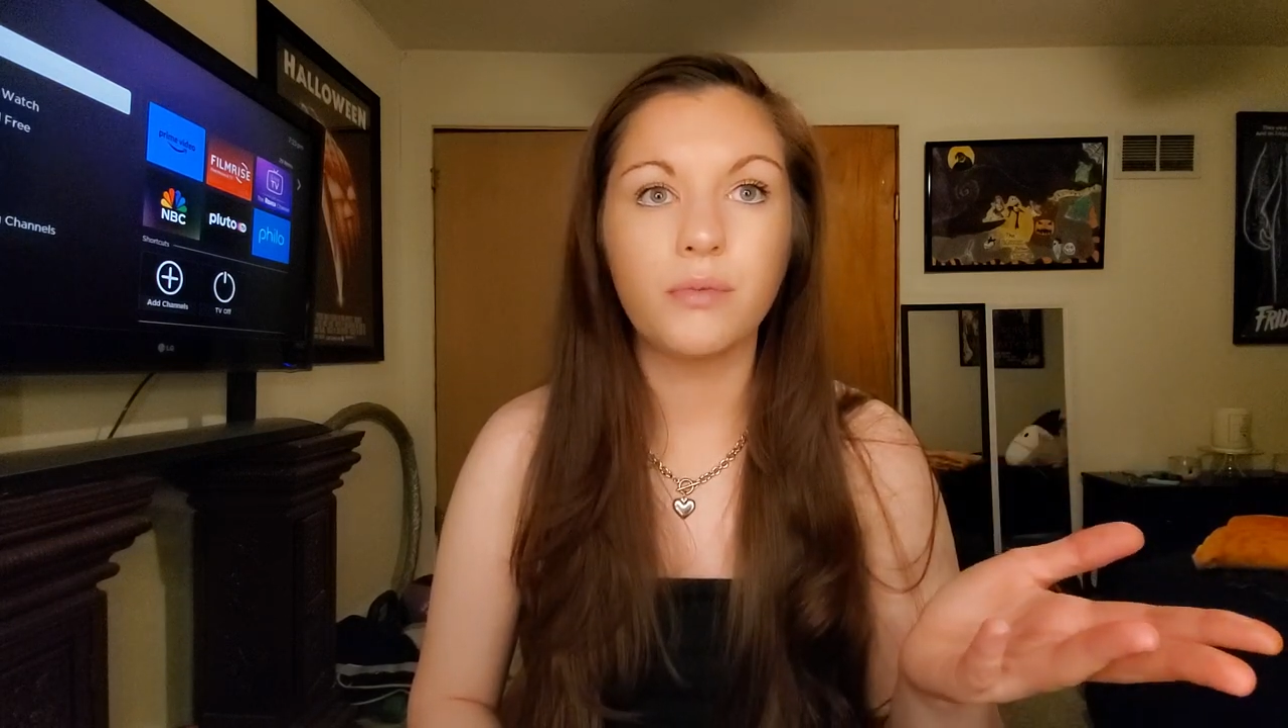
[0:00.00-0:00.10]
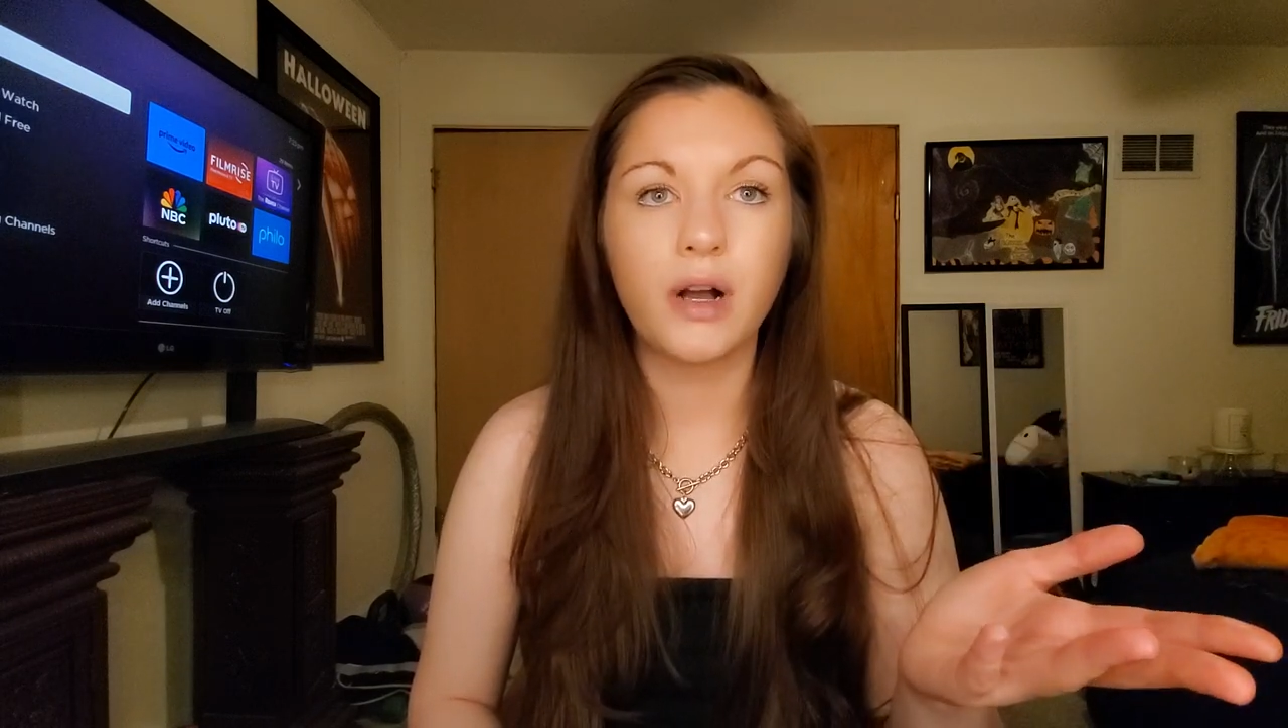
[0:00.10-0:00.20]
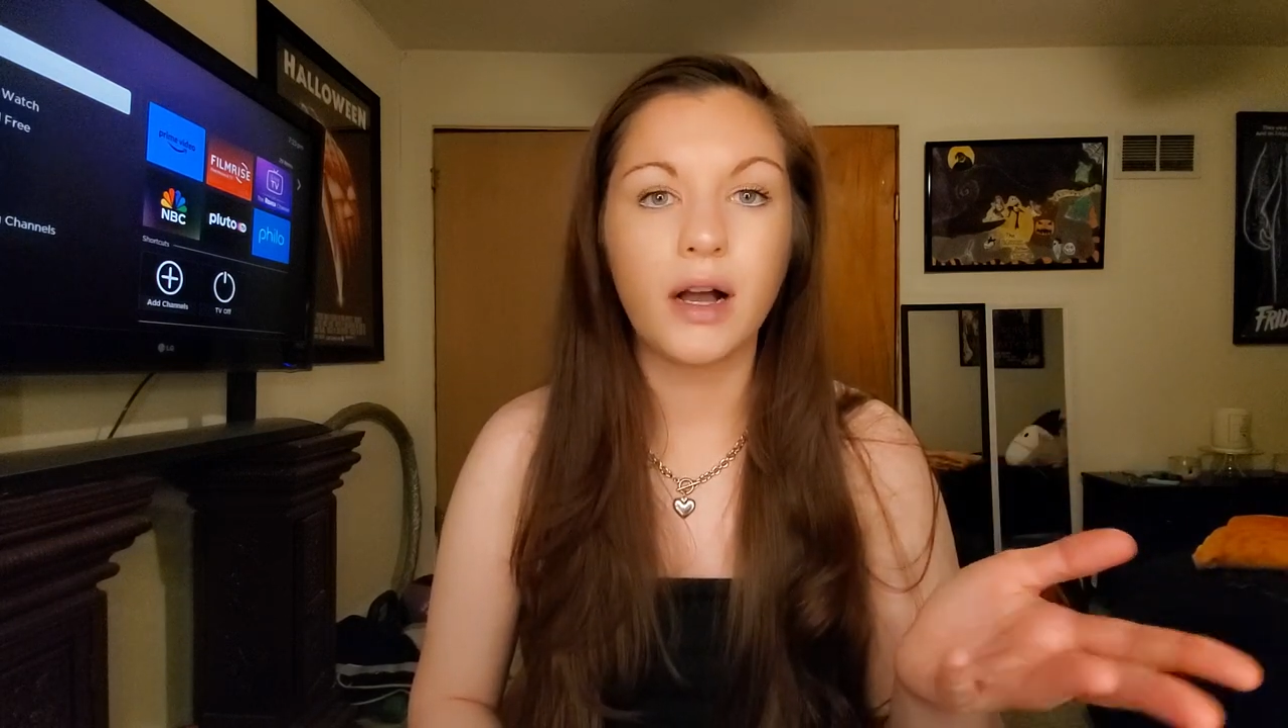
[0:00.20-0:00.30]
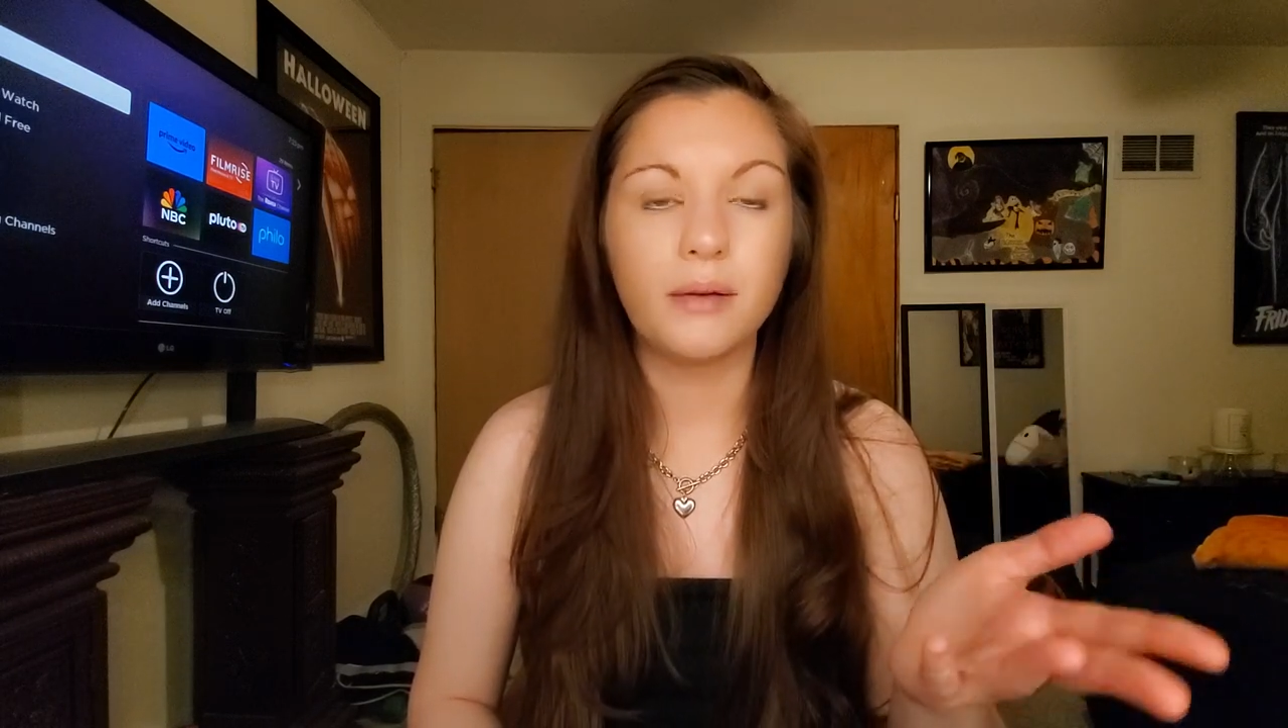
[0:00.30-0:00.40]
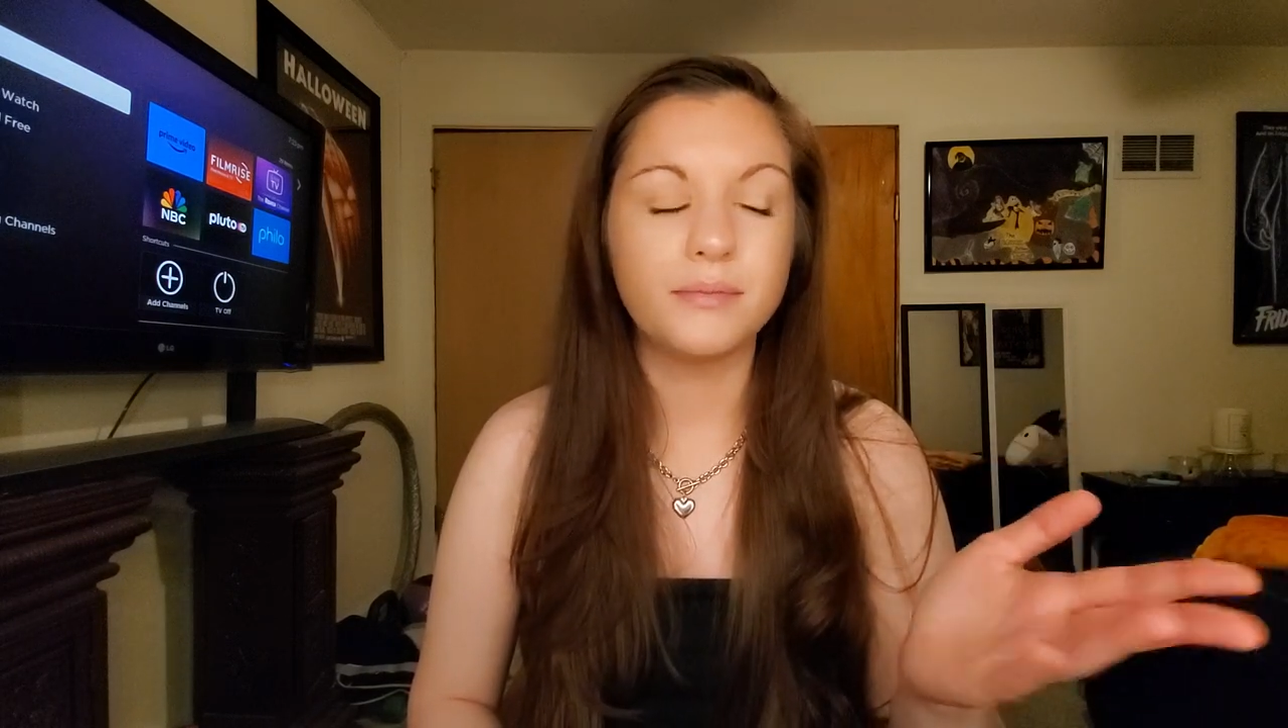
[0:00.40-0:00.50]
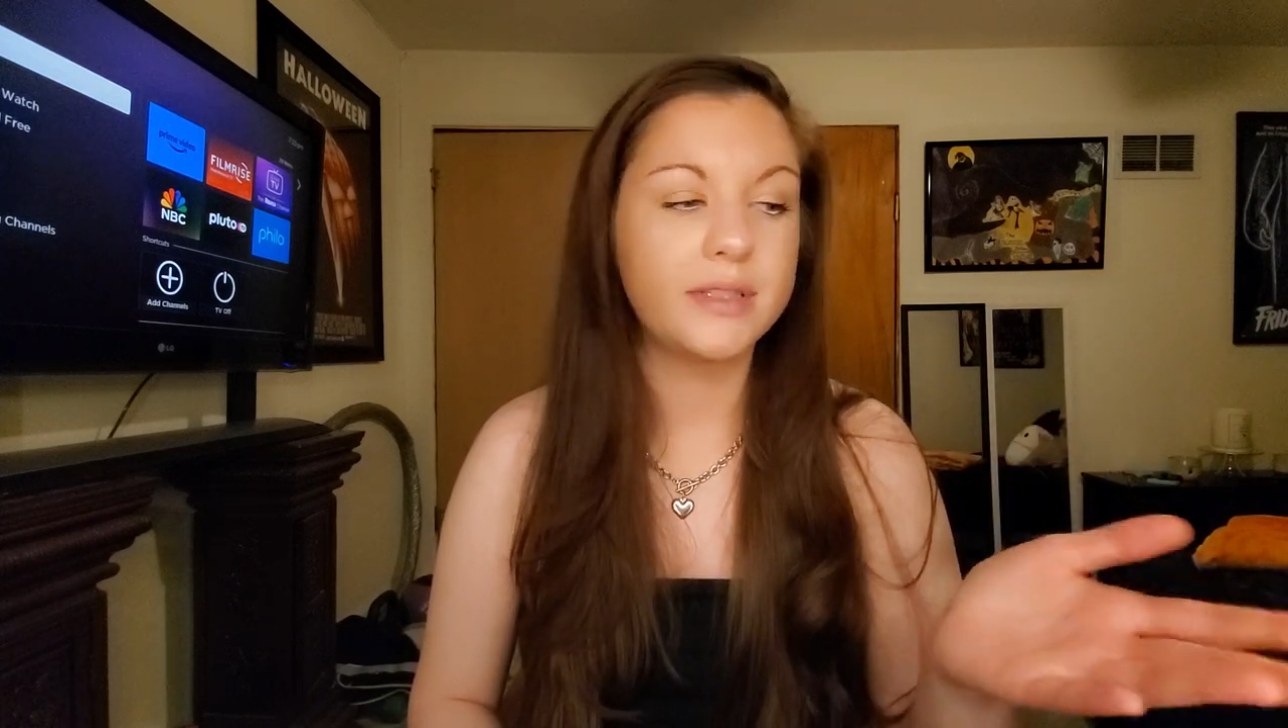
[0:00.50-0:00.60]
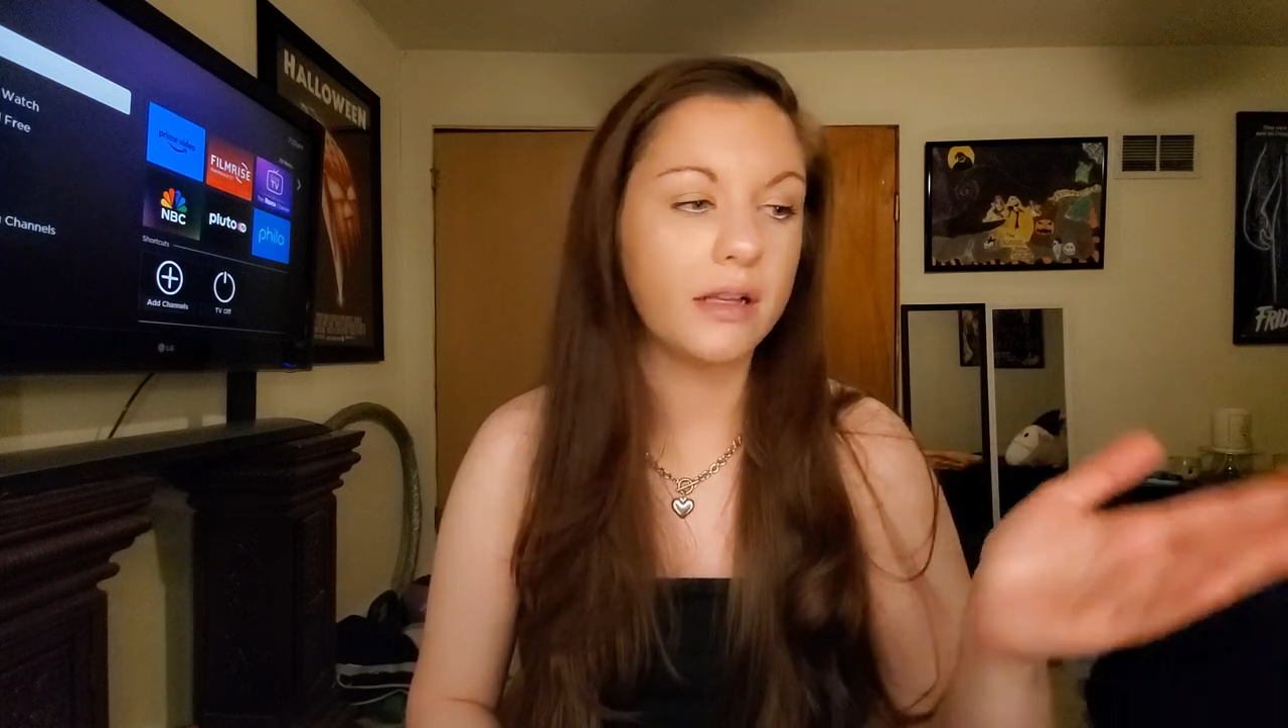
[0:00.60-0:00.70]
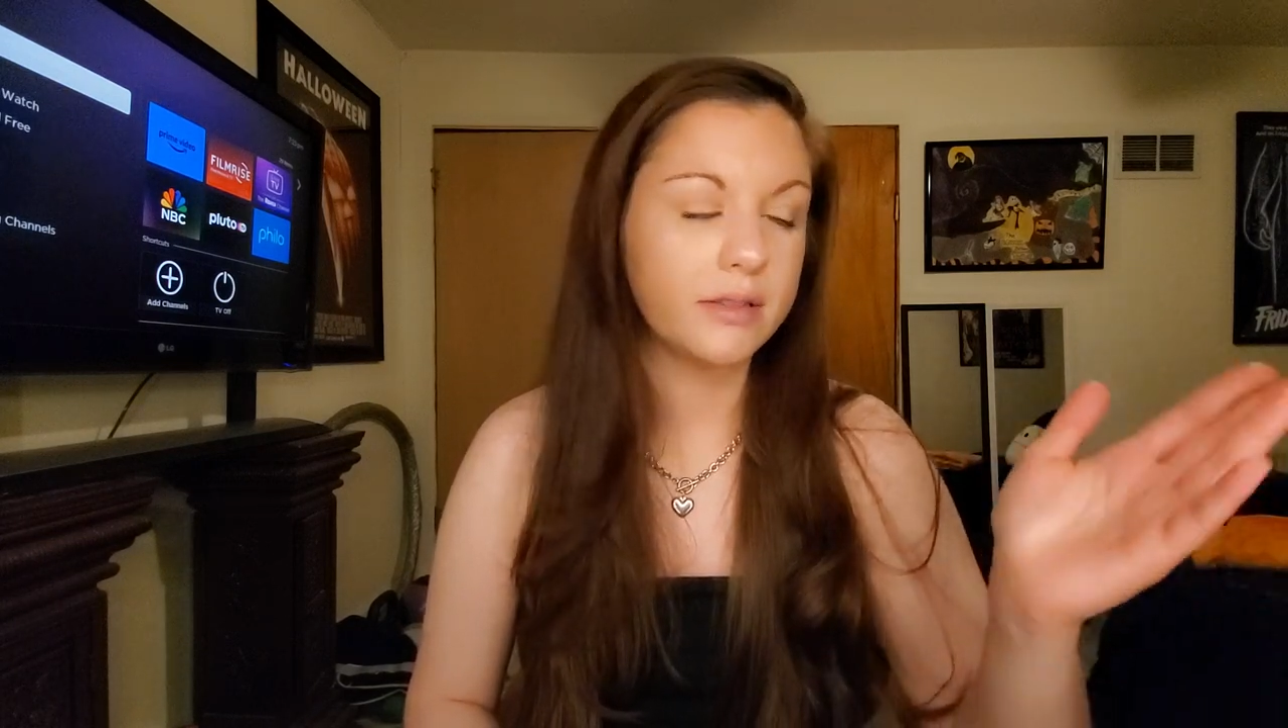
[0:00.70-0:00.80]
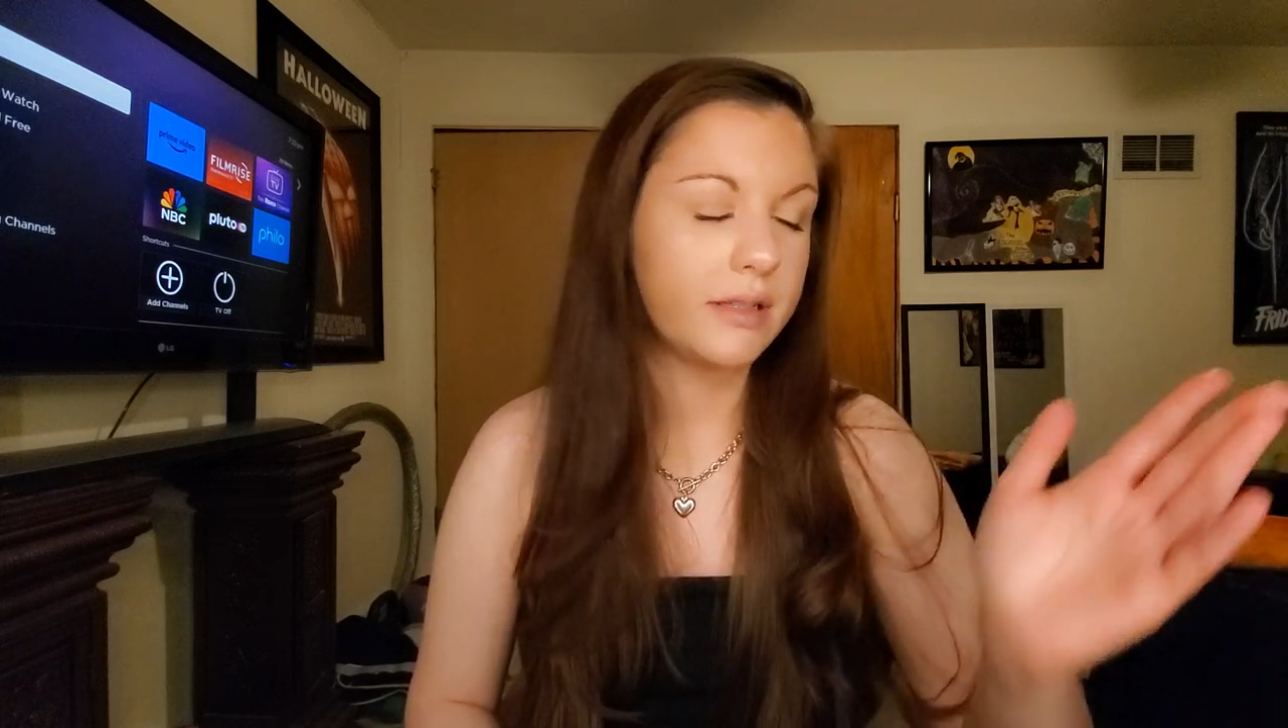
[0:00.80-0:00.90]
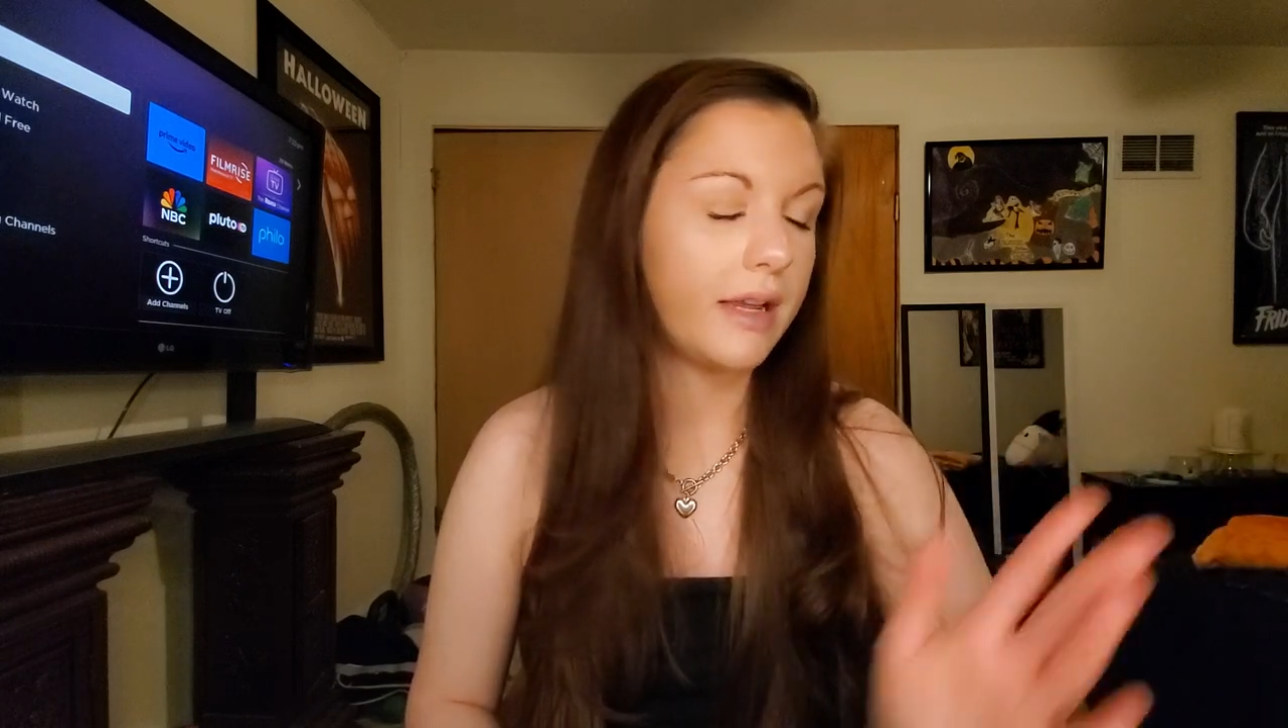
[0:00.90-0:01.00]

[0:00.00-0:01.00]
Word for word: um, sells it.